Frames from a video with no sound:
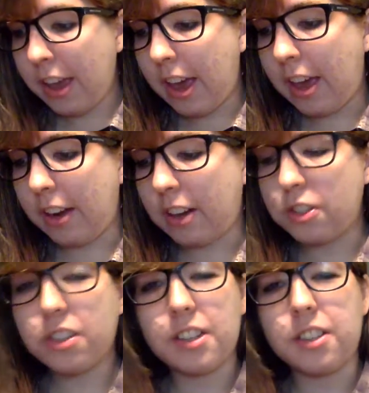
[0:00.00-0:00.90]
And I
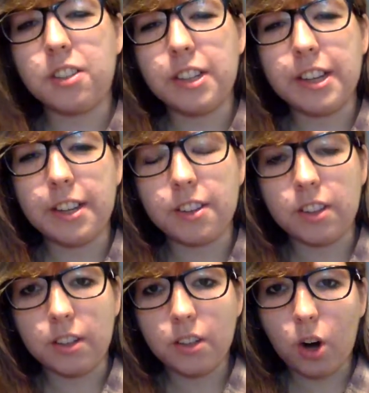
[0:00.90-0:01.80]
just got done looking at
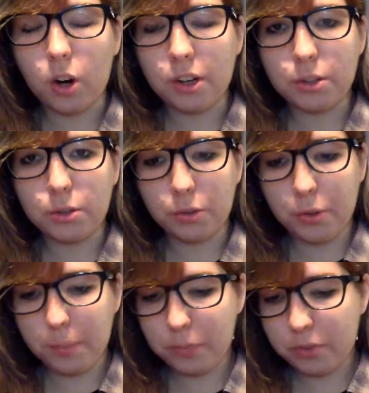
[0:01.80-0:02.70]
the
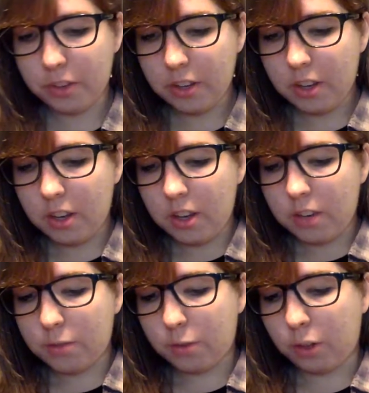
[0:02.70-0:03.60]
articles
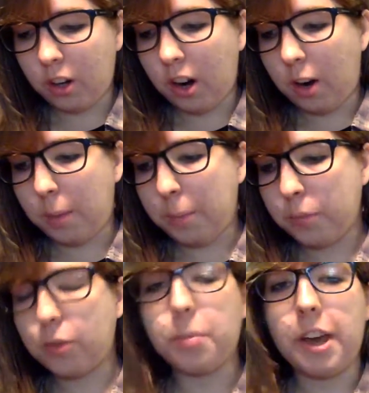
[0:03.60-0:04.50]
for
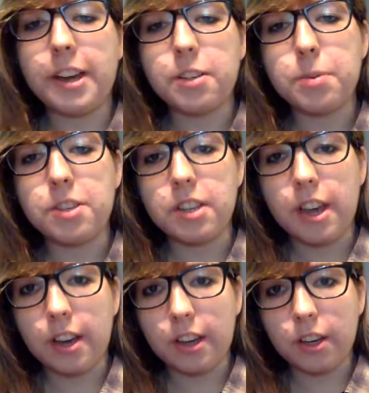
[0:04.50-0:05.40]
from the
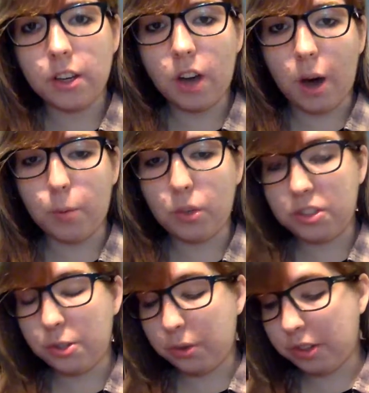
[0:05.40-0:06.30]
ASPCA, what
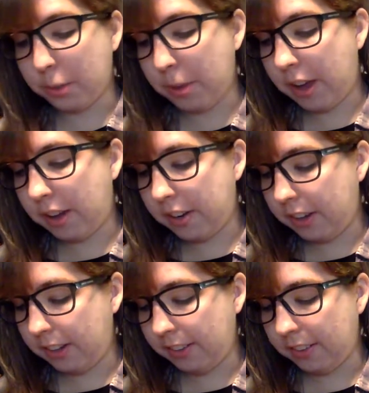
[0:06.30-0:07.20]
to do with your pet
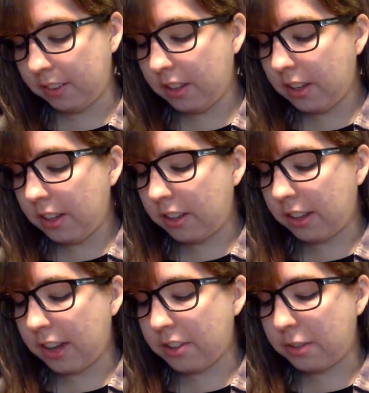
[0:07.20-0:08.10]
in the
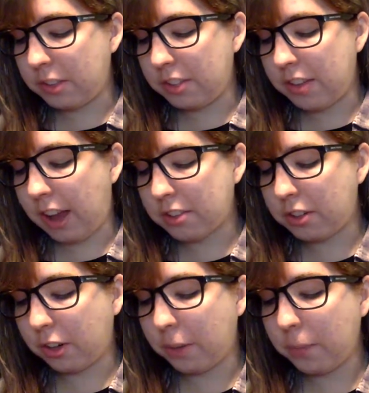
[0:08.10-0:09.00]
case of a
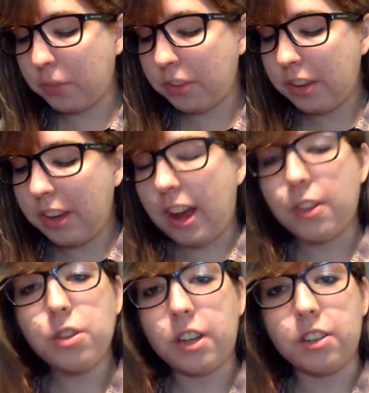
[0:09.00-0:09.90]
disaster. I
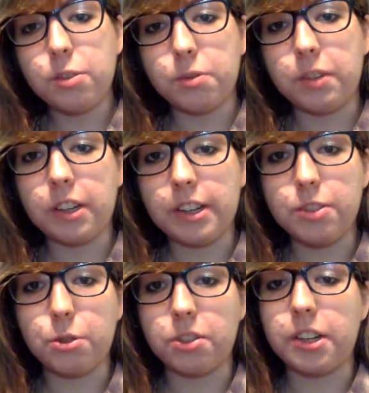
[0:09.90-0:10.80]
thought that list was very
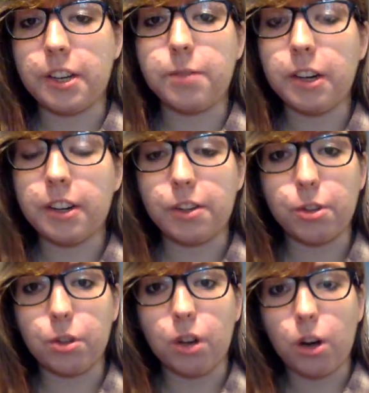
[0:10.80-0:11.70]
interesting and very
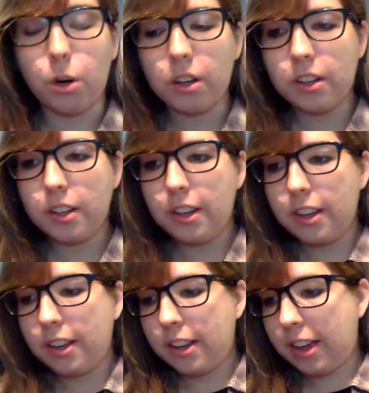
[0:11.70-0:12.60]
thorough
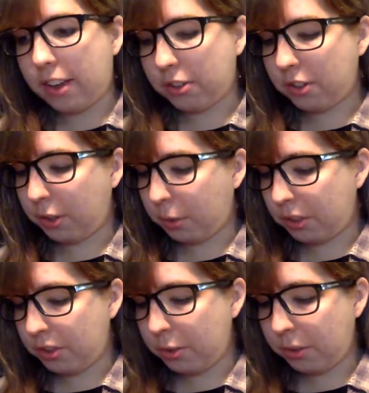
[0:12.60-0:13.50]
as to what
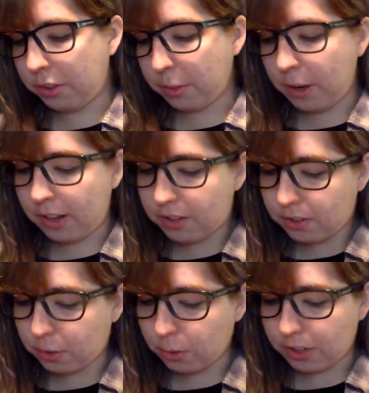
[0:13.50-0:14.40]
to do with your pets
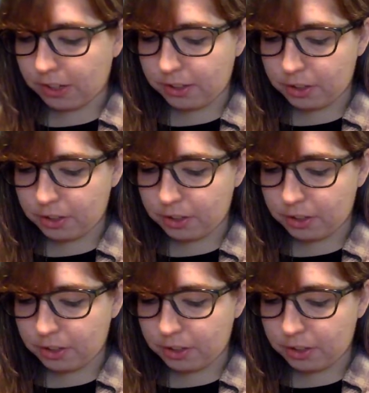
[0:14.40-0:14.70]
according to